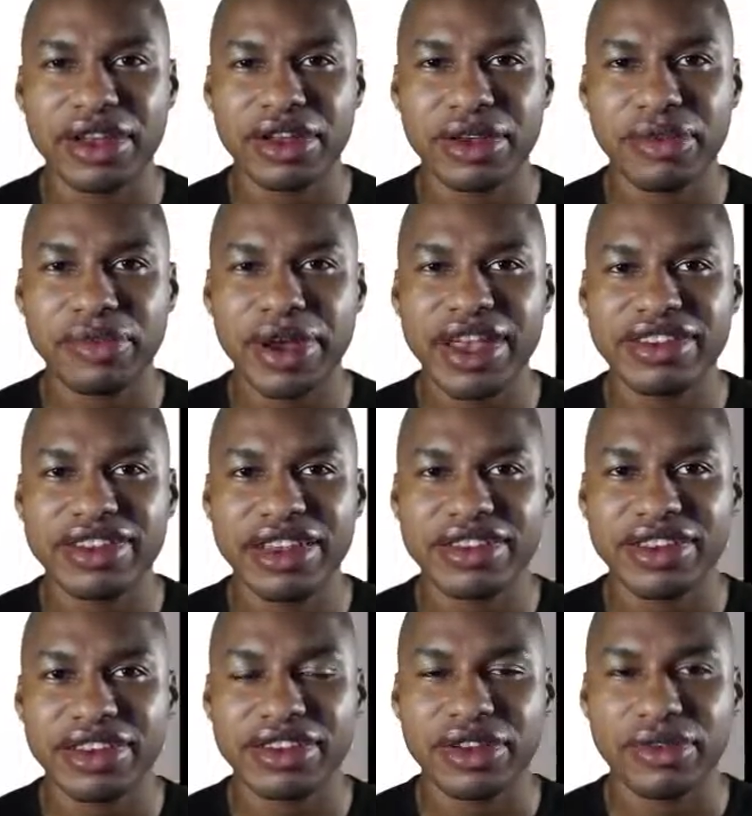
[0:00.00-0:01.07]
The
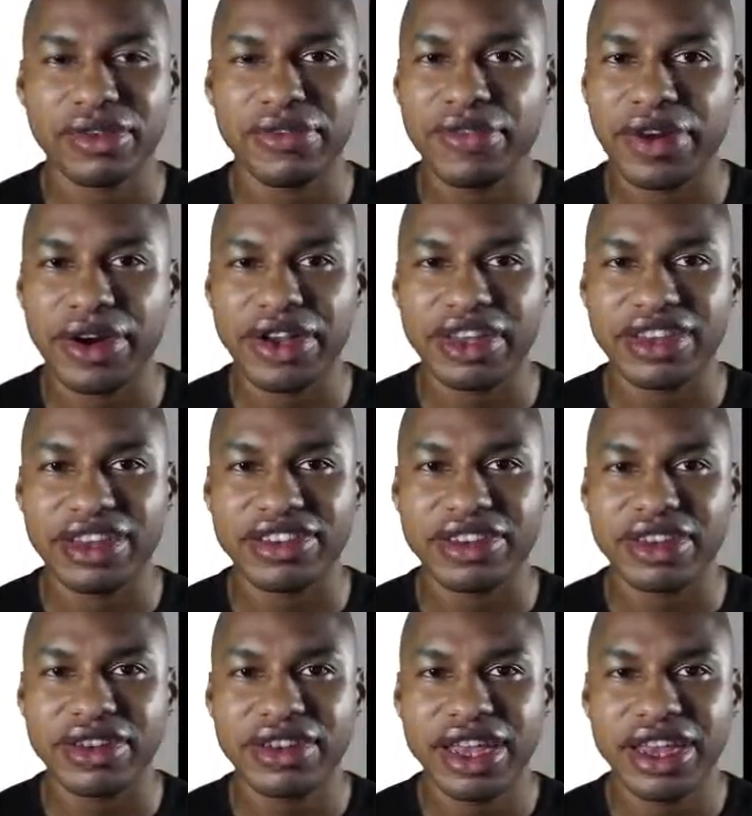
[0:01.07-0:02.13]
process is to perform
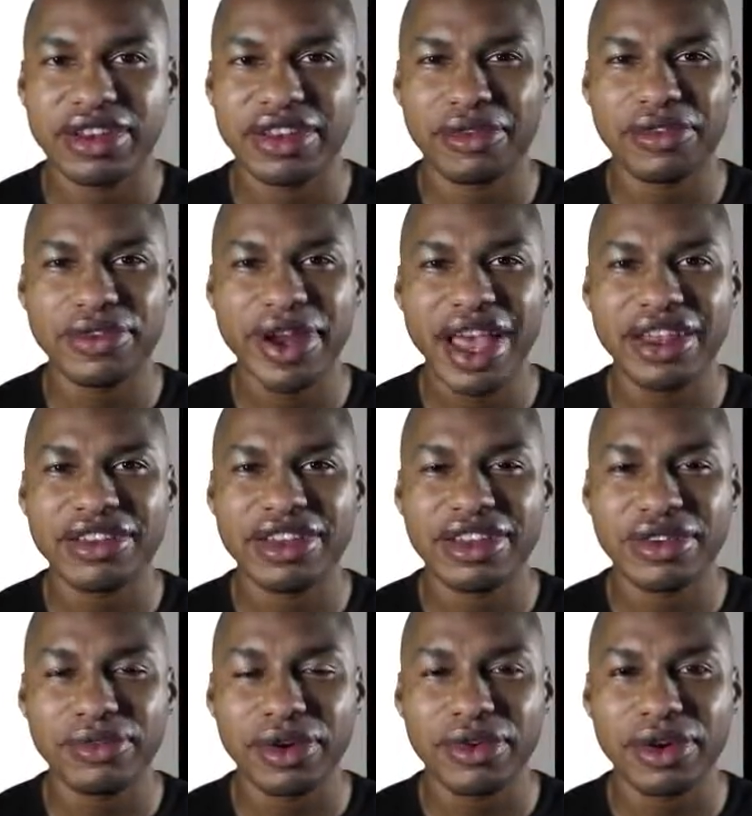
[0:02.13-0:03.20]
additions and
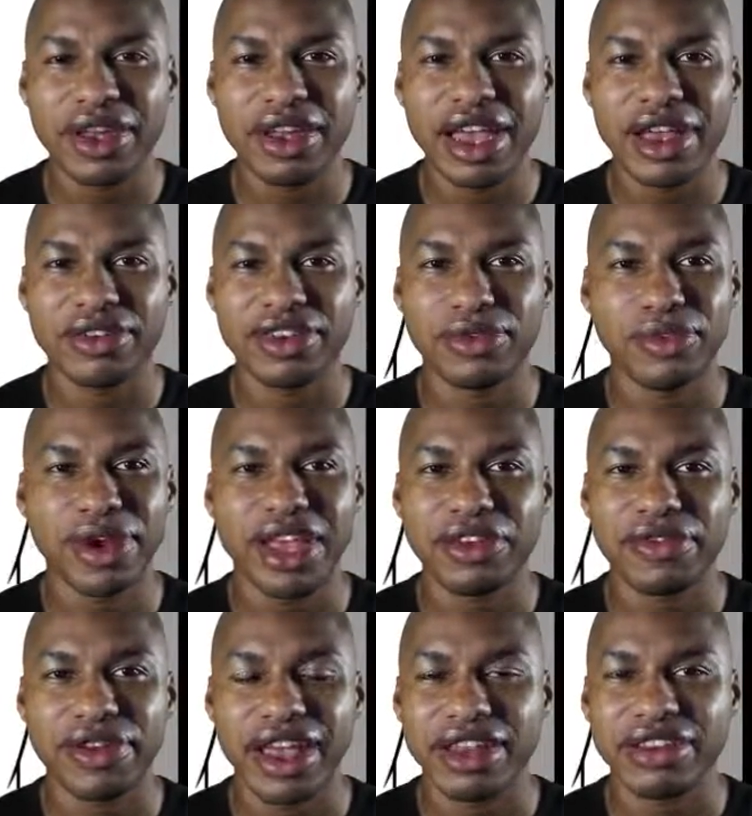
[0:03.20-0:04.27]
subtractions between
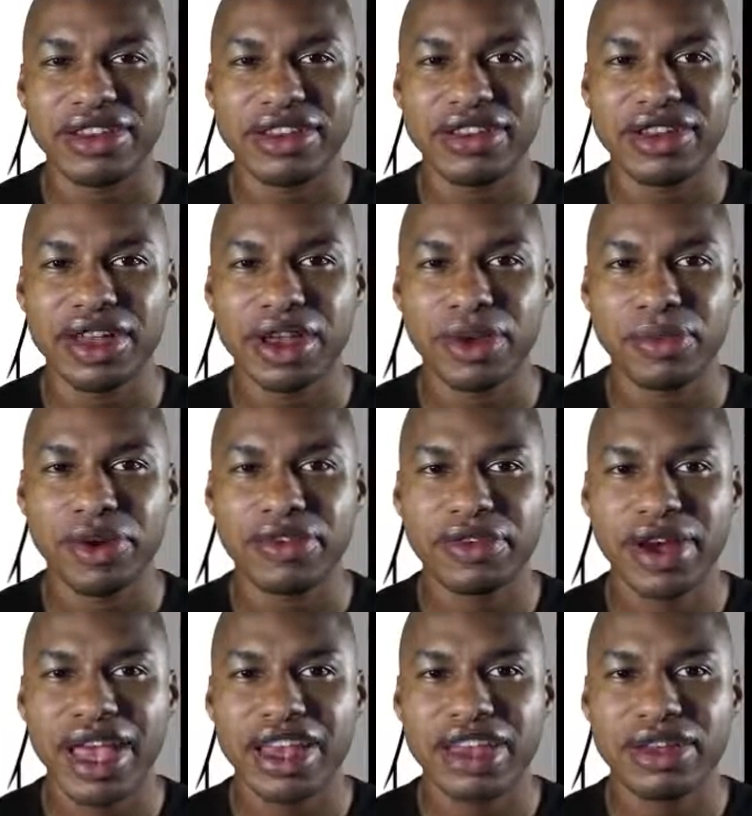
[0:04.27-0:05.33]
algebraic fractions with
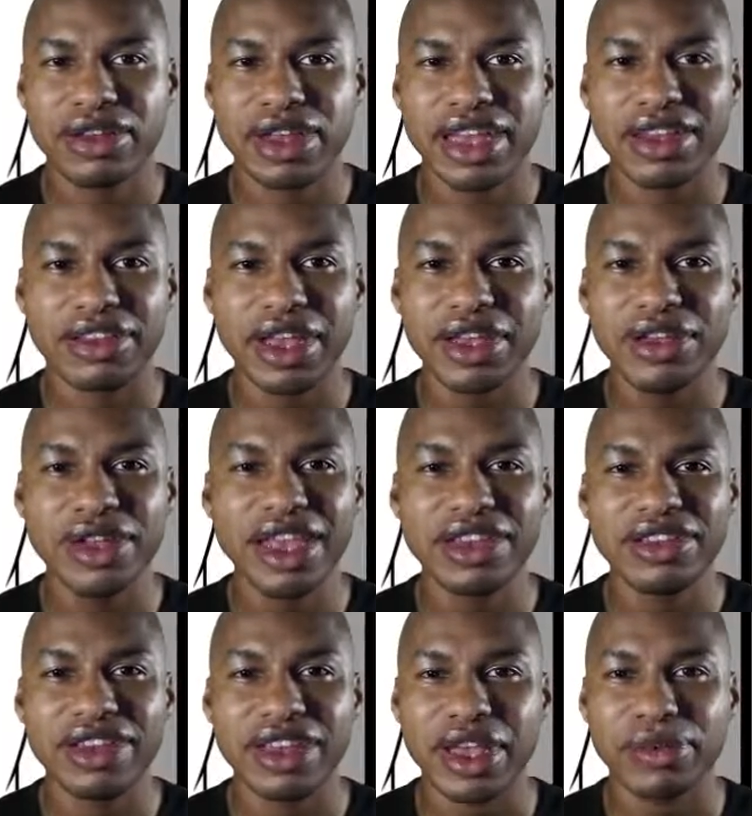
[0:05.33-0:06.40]
like and
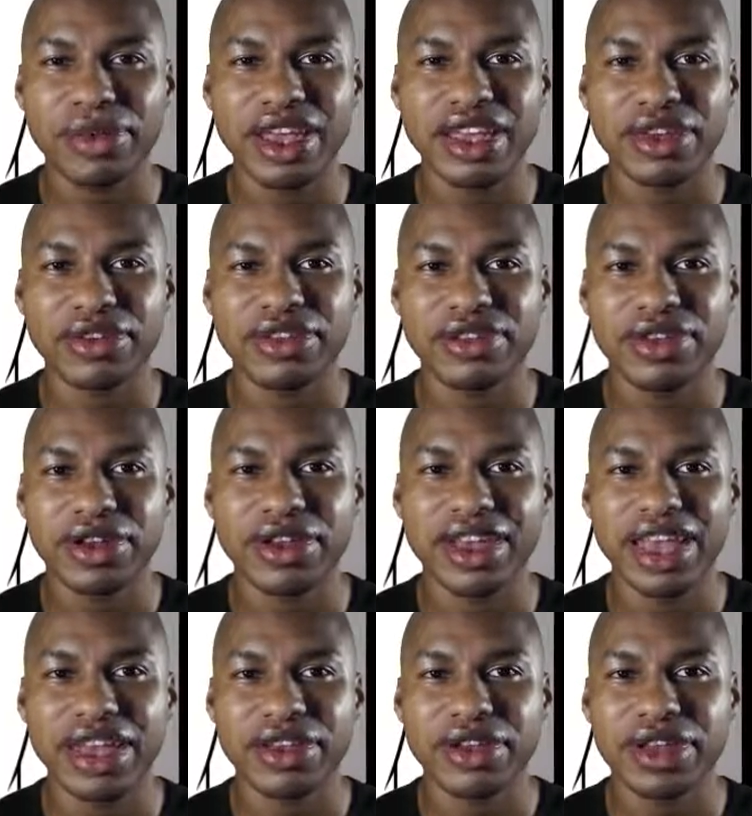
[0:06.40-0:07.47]
unlike denominators are
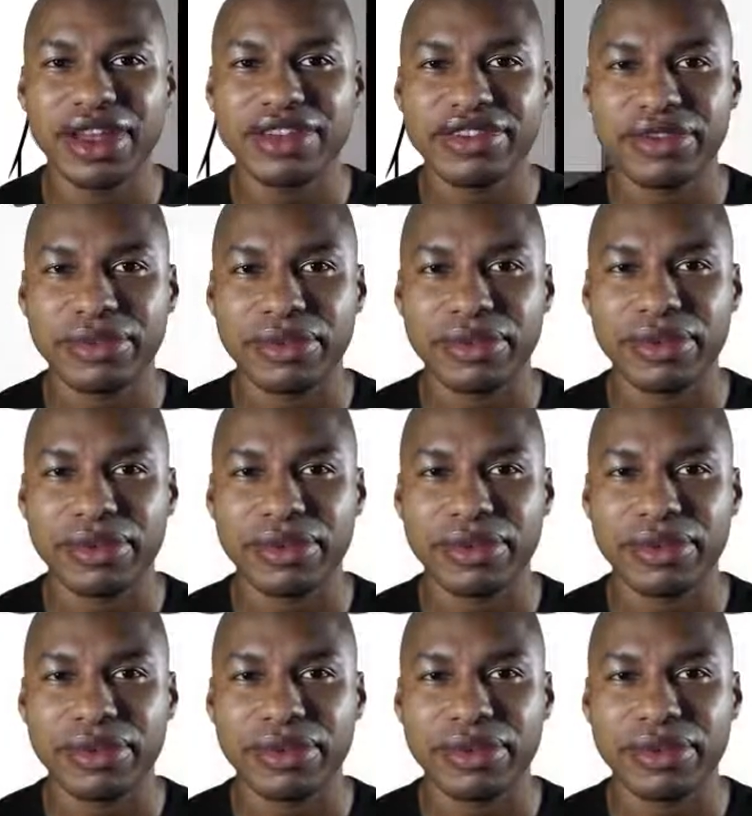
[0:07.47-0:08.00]
analyzed.